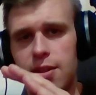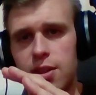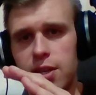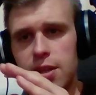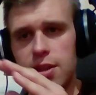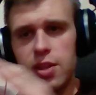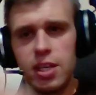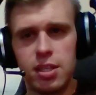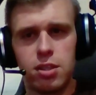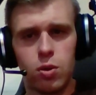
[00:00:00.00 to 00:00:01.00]
the
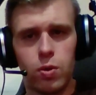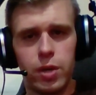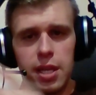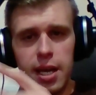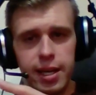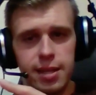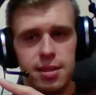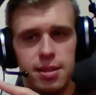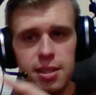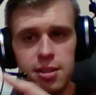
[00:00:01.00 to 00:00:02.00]
this storyline,
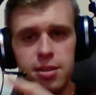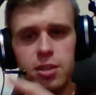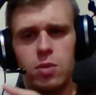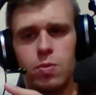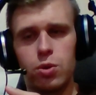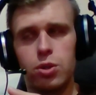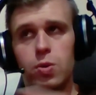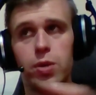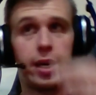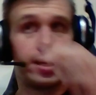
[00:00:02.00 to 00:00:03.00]
this Secret Wars
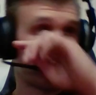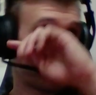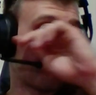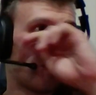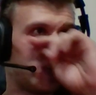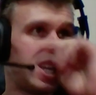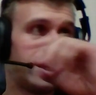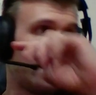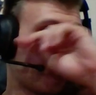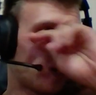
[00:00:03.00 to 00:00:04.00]
storyline in
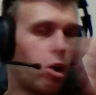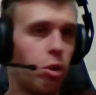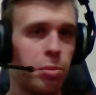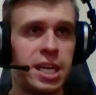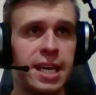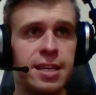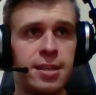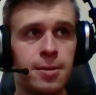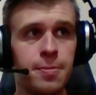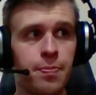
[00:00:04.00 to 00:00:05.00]
2015, it
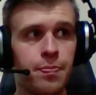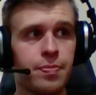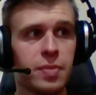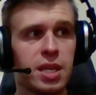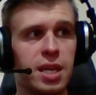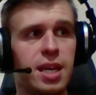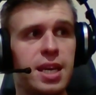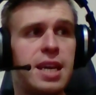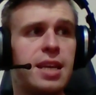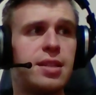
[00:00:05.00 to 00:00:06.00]
culminated
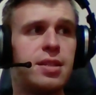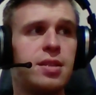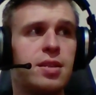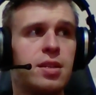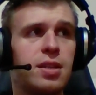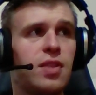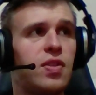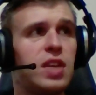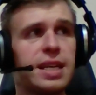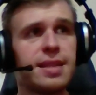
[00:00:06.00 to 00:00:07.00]
in
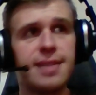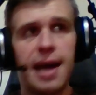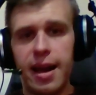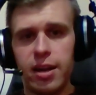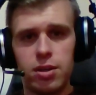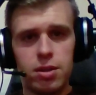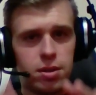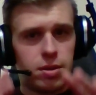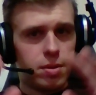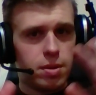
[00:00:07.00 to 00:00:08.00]
the
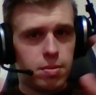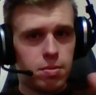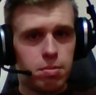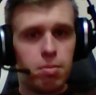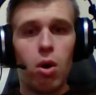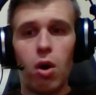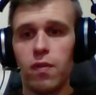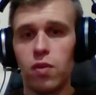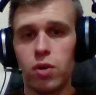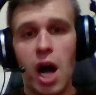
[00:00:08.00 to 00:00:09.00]
entire
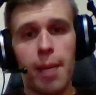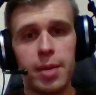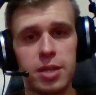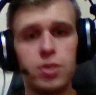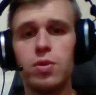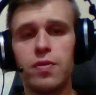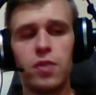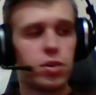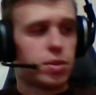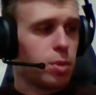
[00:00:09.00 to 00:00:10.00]
Marvel Comics
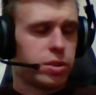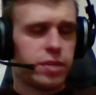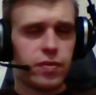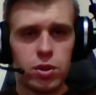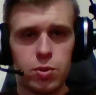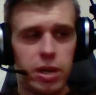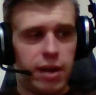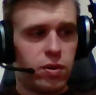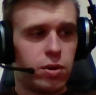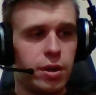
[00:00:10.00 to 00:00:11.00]
universe, multiverse,
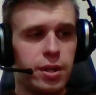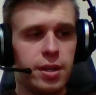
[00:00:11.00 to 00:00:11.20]
whatever,